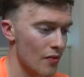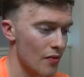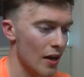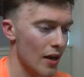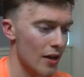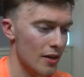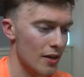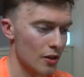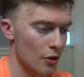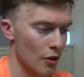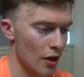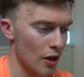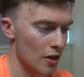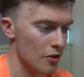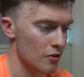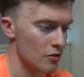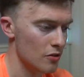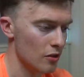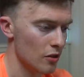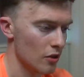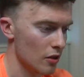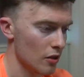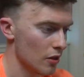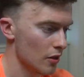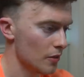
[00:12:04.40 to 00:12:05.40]
that in their
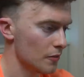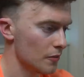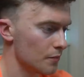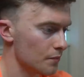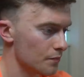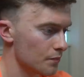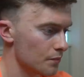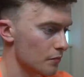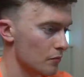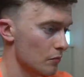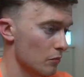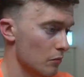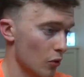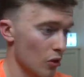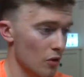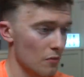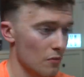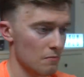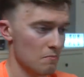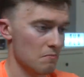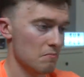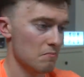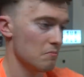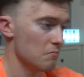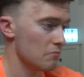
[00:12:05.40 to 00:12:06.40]
arsenal,
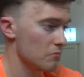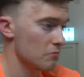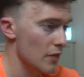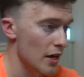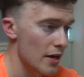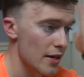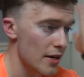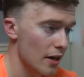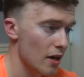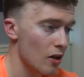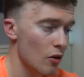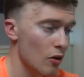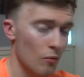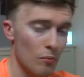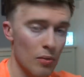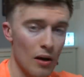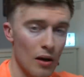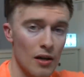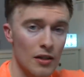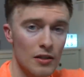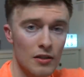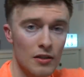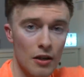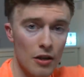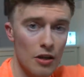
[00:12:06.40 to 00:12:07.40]
but there you go.
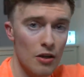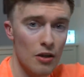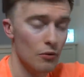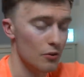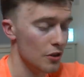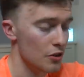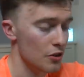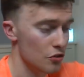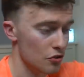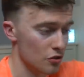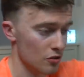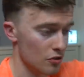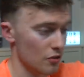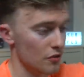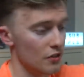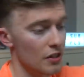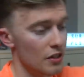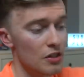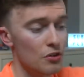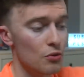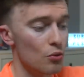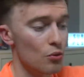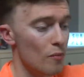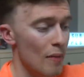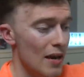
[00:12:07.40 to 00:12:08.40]
Apparently they do. They just
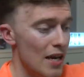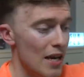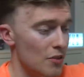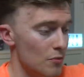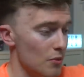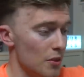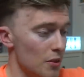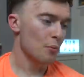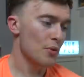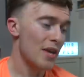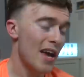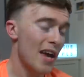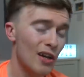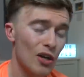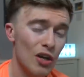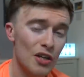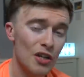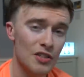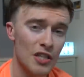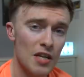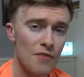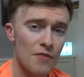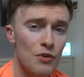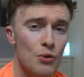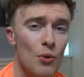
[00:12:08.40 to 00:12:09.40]
continue to amaze me. Yeah,
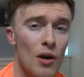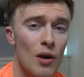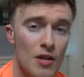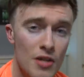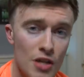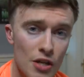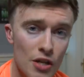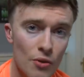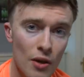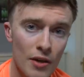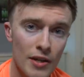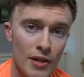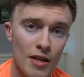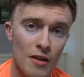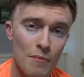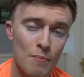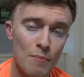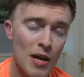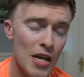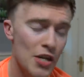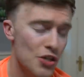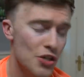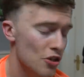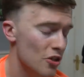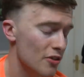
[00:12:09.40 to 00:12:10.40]
guys, if you are new around here,
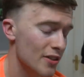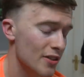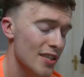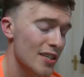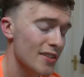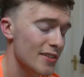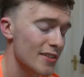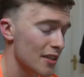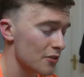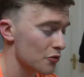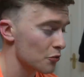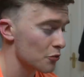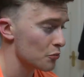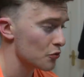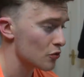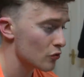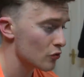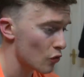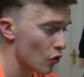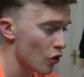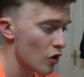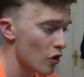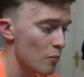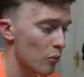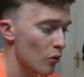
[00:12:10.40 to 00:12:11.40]
make sure to hit that
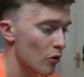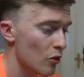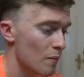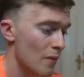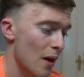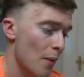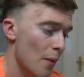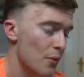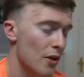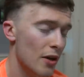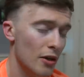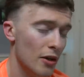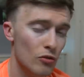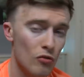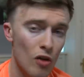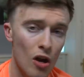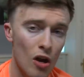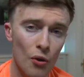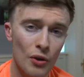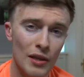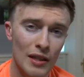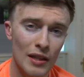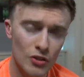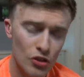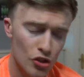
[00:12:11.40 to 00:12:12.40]
subscribe button, man. We are
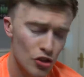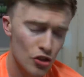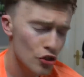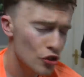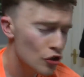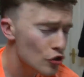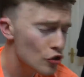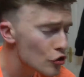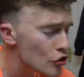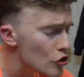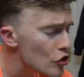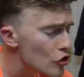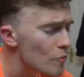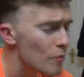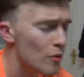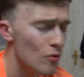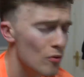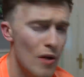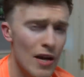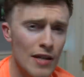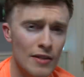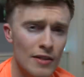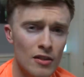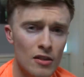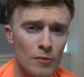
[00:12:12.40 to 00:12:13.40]
growing at stupid
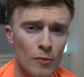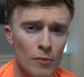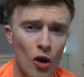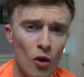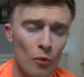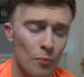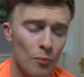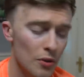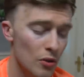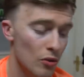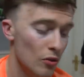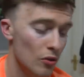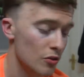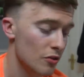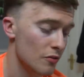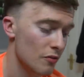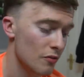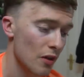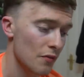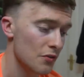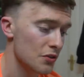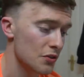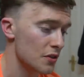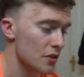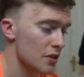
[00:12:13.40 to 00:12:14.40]
rates at the moment because of
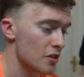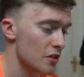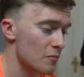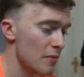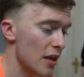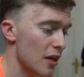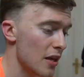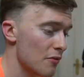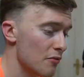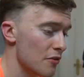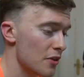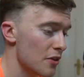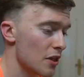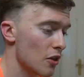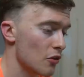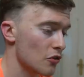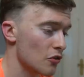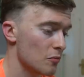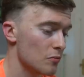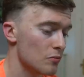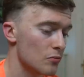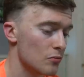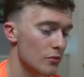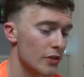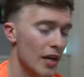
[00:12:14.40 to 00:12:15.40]
obviously these metal videos.
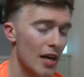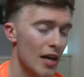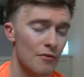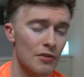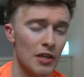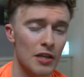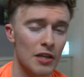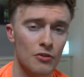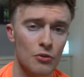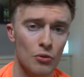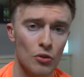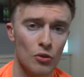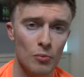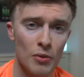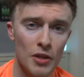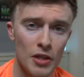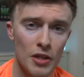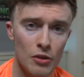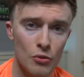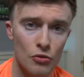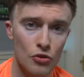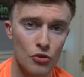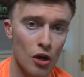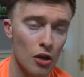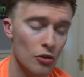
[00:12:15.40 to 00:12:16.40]
I'm delving into a
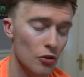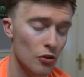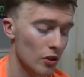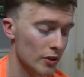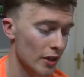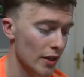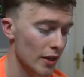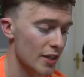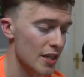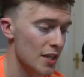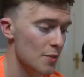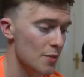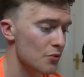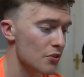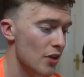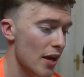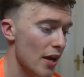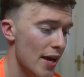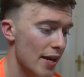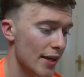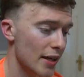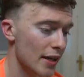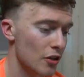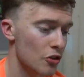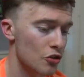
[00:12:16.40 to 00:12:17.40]
completely new genre, like I keep
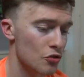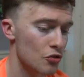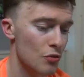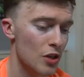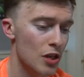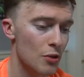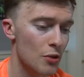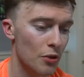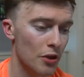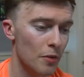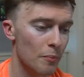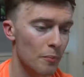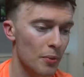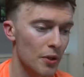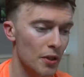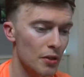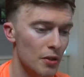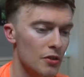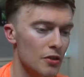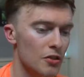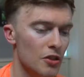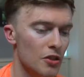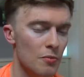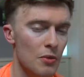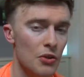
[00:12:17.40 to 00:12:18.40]
saying, and I just really want to
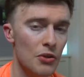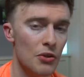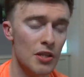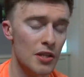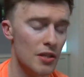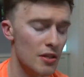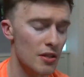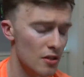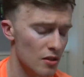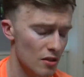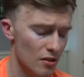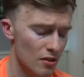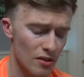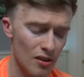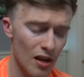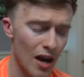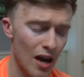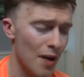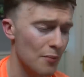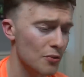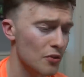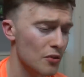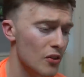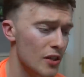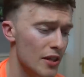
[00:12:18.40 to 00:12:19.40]
build this community.
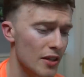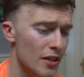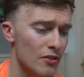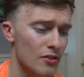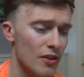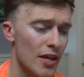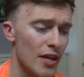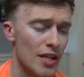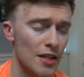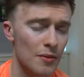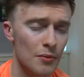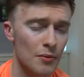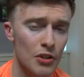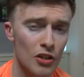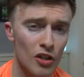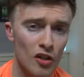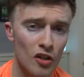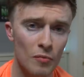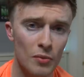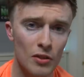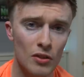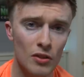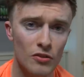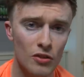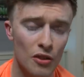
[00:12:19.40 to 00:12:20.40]
Absolutely insane community
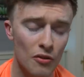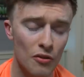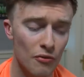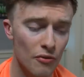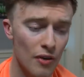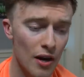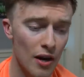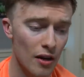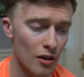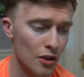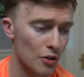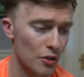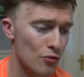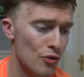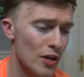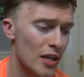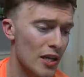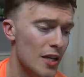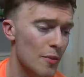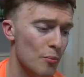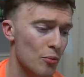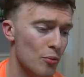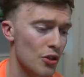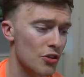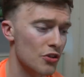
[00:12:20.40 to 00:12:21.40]
I've built so far. Like,
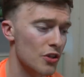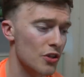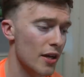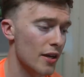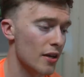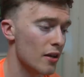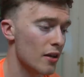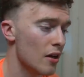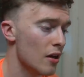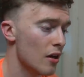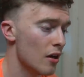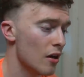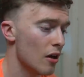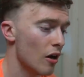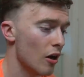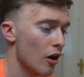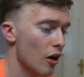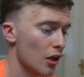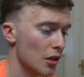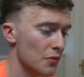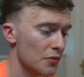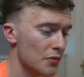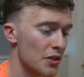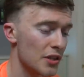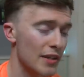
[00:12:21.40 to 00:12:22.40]
really appreciate
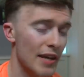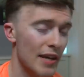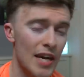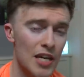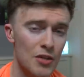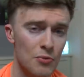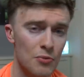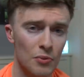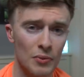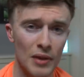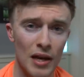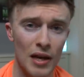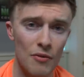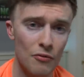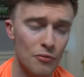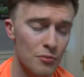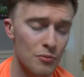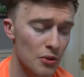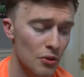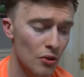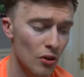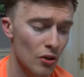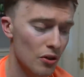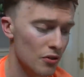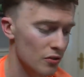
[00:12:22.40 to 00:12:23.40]
all of the engagement I'm getting from
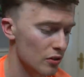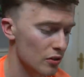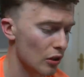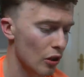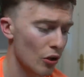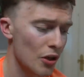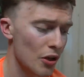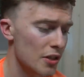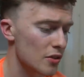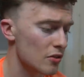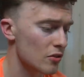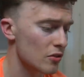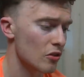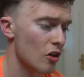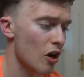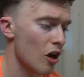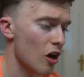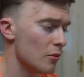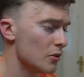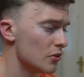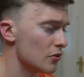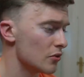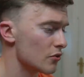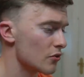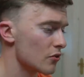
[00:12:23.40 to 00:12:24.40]
you guys. Likes,
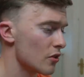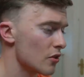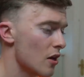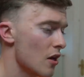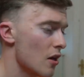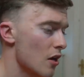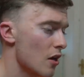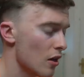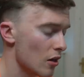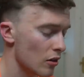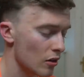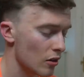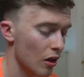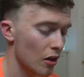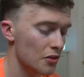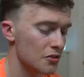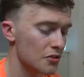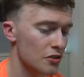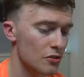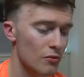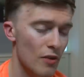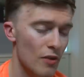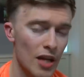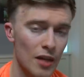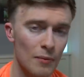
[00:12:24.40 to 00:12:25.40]
comments,
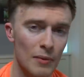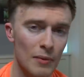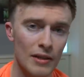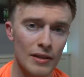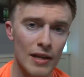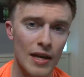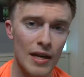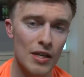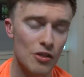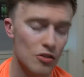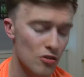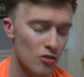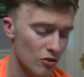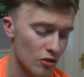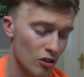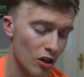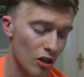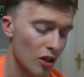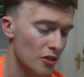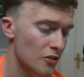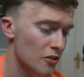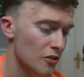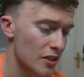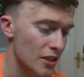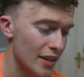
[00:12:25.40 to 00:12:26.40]
constant recommendations,
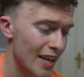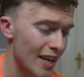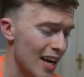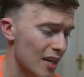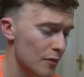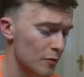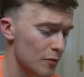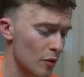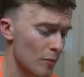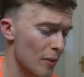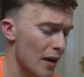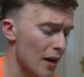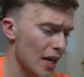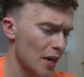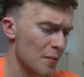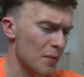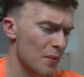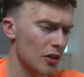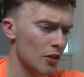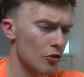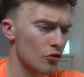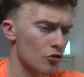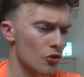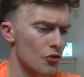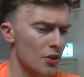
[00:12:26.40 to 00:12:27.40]
constantly getting on my back. I
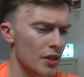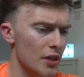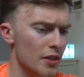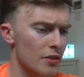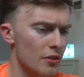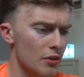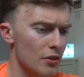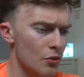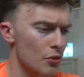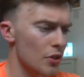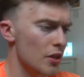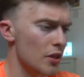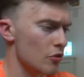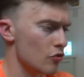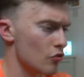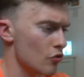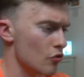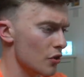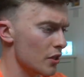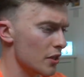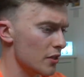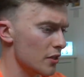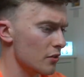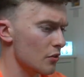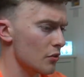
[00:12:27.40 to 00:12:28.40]
mean, like, Drew, you need to do this. Drew,
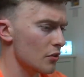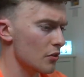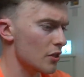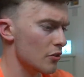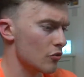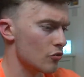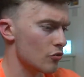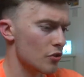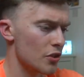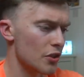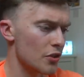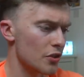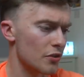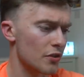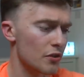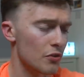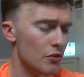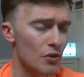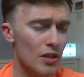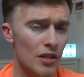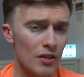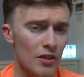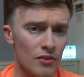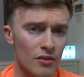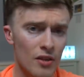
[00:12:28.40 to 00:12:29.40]
you need to do this. Drew, you need to
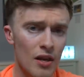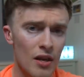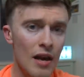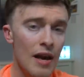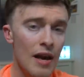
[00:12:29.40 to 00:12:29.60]
do this.